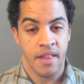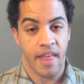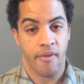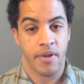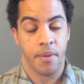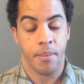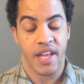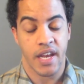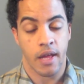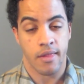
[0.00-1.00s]
That would
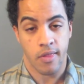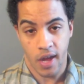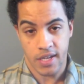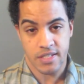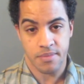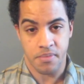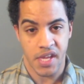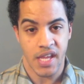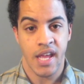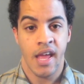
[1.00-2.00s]
mean a lot to
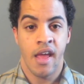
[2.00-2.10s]
me.